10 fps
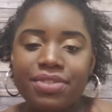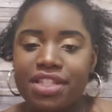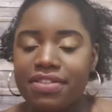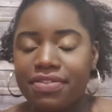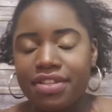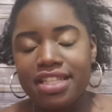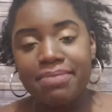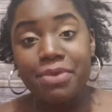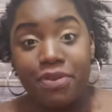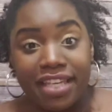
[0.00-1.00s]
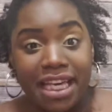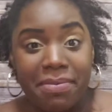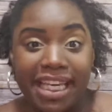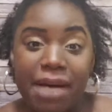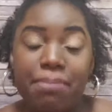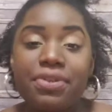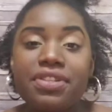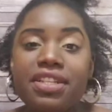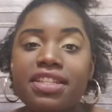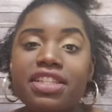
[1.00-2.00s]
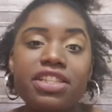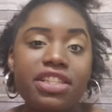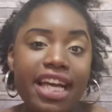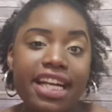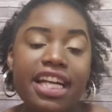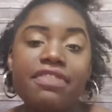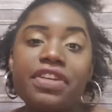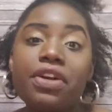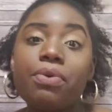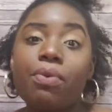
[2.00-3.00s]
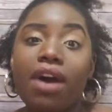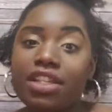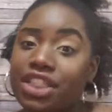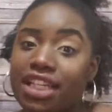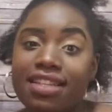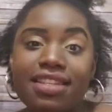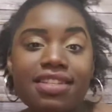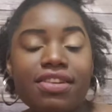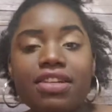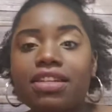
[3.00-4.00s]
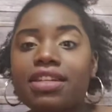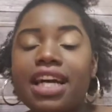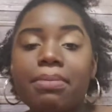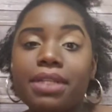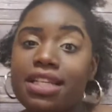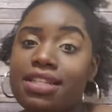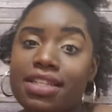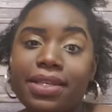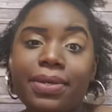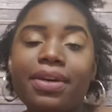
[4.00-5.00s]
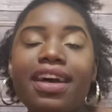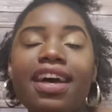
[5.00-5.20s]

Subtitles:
just for this movie coming out, Priscillashirer. If you're watching this, girl, God bless you.